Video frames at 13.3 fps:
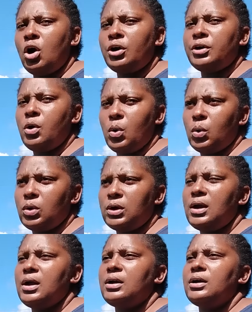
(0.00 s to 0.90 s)
on a
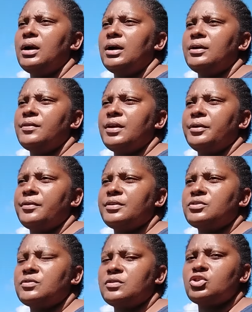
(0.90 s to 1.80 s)
whole,
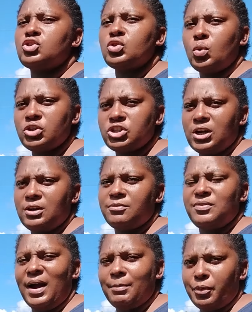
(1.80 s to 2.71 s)
the social
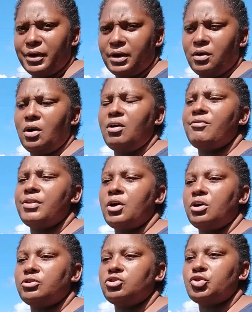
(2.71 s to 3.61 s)
fabric of the
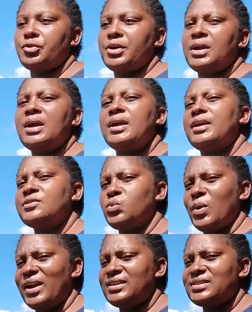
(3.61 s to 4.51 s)
country
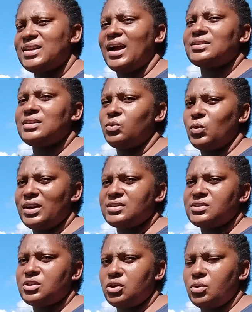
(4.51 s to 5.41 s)
is well intact and
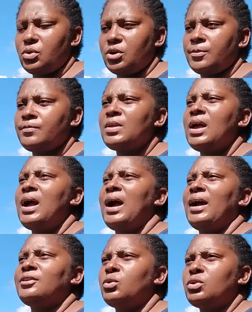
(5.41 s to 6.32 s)
well secure.
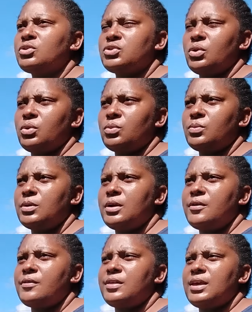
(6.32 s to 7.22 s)
And also,
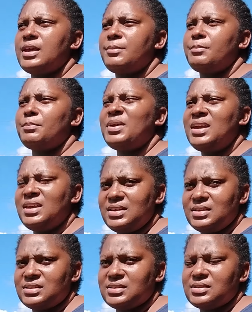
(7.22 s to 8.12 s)
the
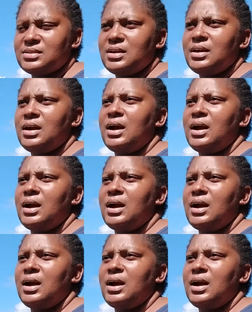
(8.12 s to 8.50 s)
peace,